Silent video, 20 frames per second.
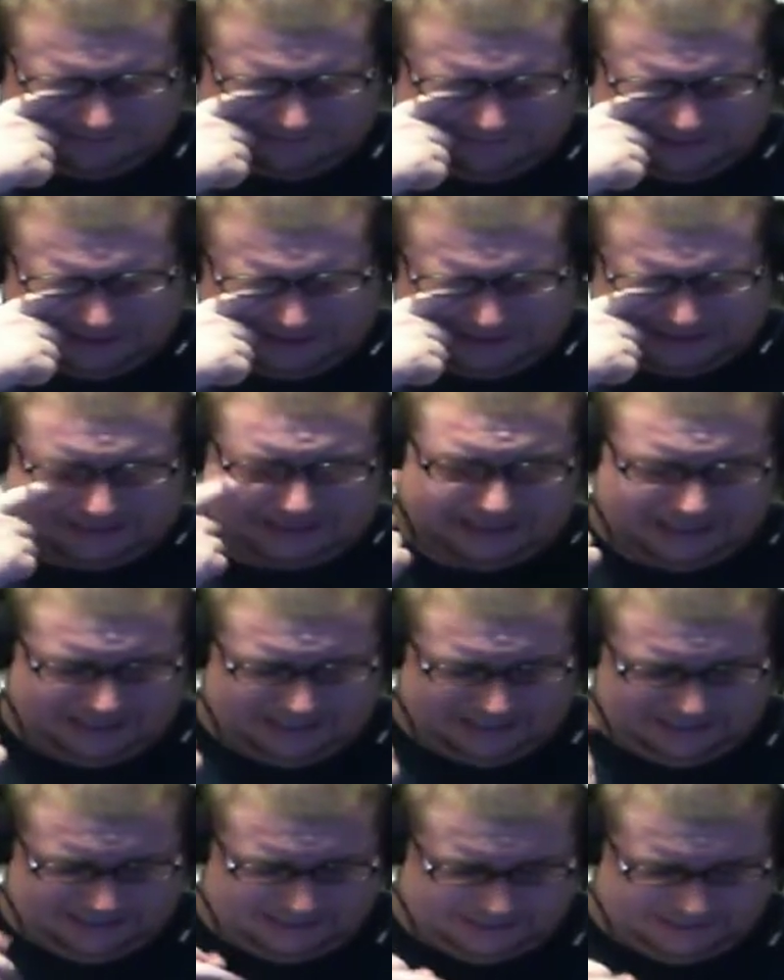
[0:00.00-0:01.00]
because
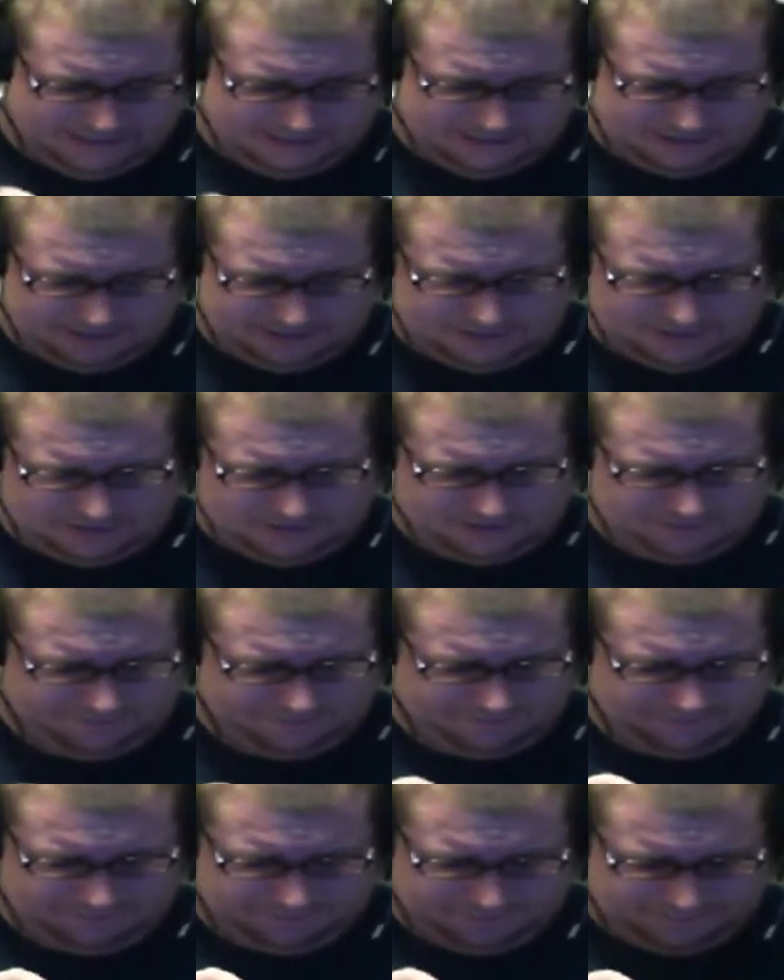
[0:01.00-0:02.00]
he is
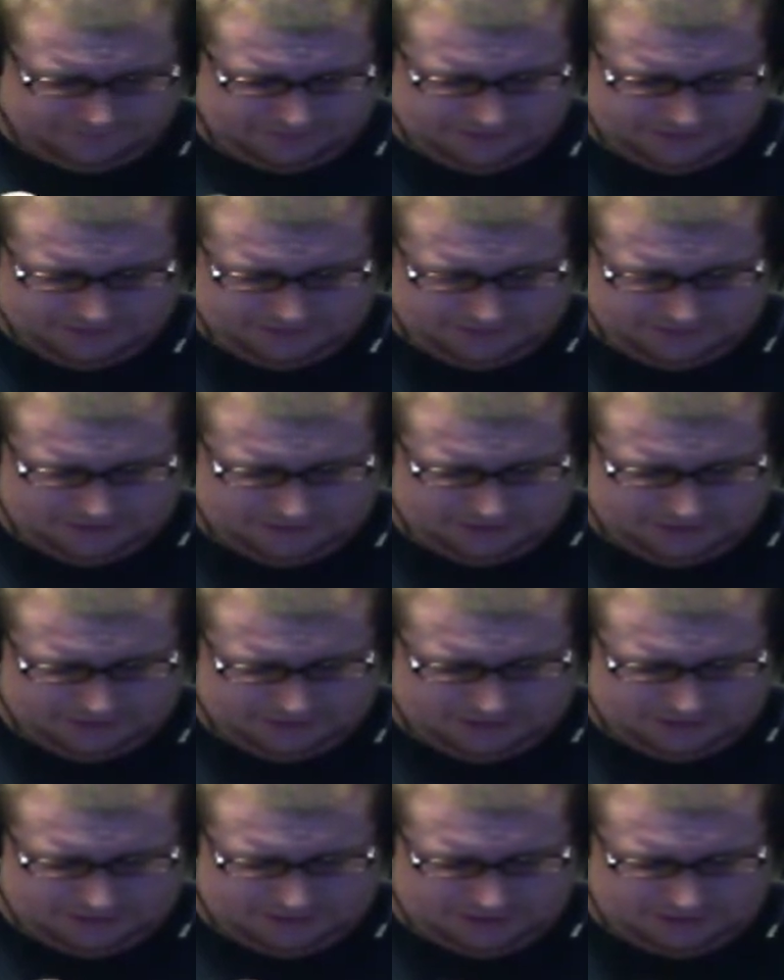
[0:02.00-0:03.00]

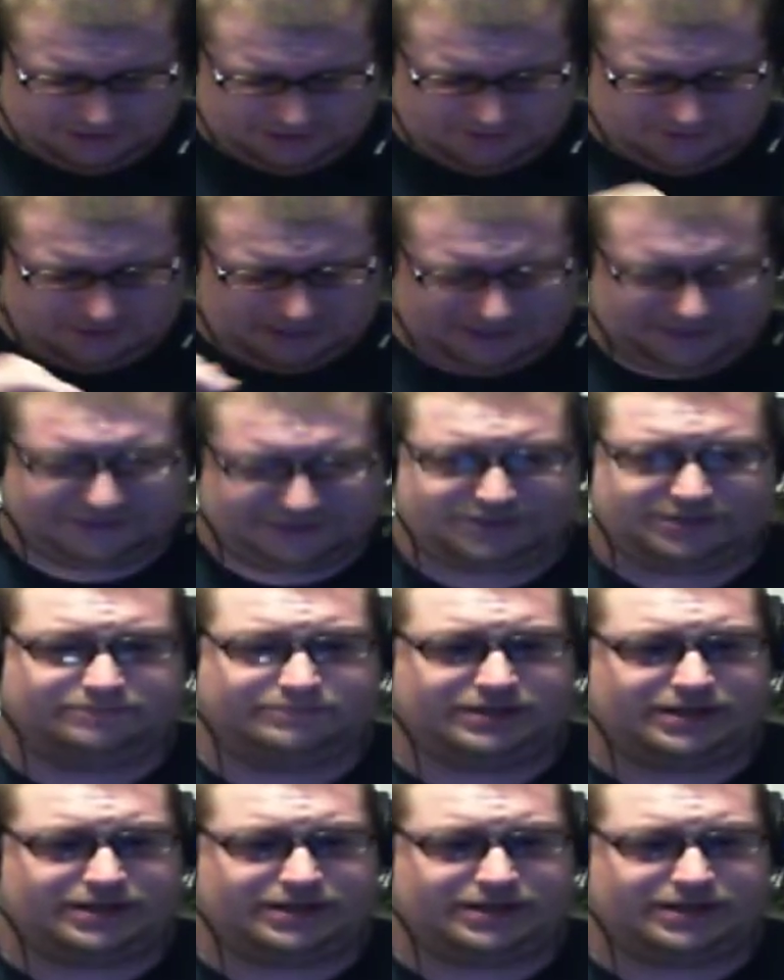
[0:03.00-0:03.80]
just so awesome.